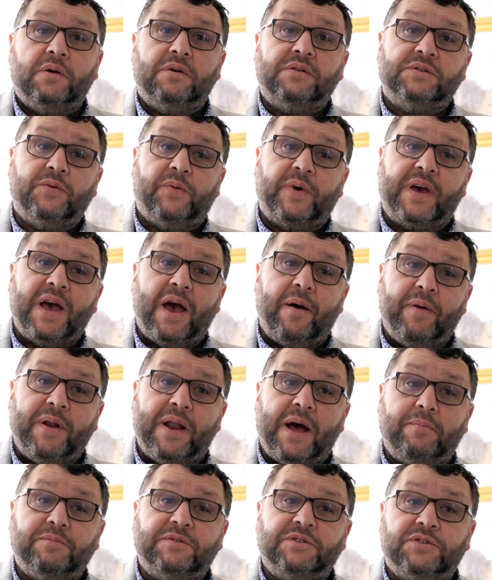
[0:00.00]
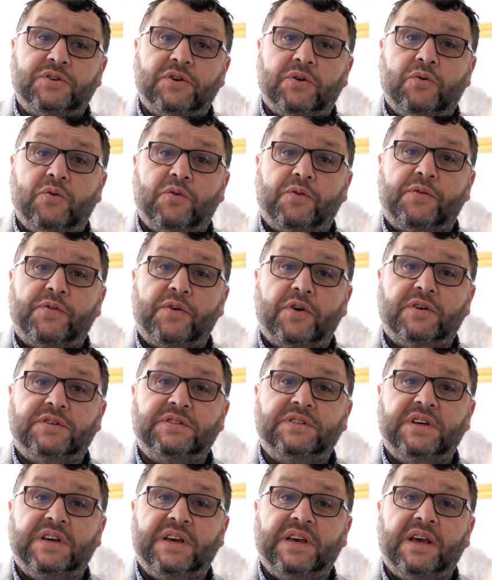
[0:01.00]
so we're coming up to
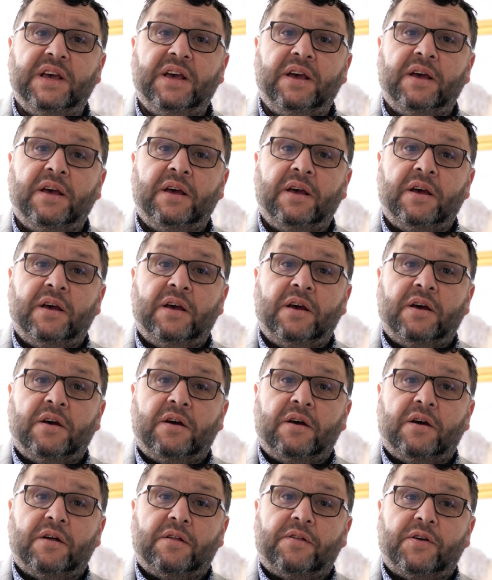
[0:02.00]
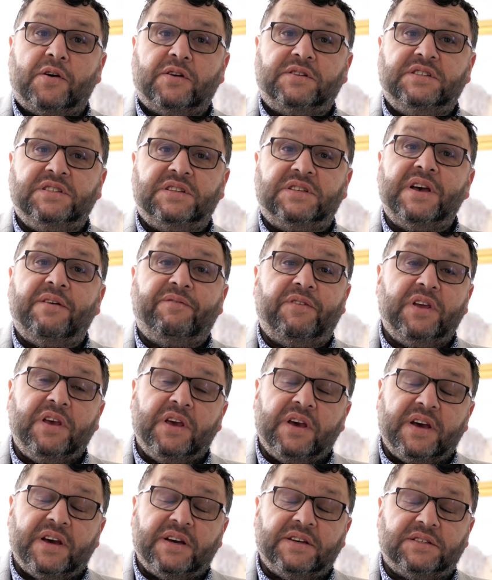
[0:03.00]
37
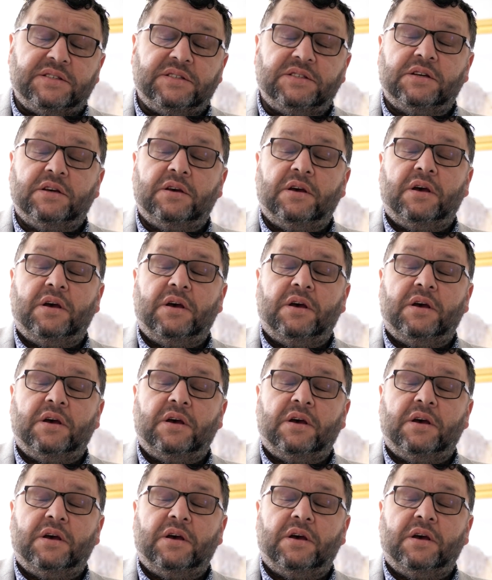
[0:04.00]
years.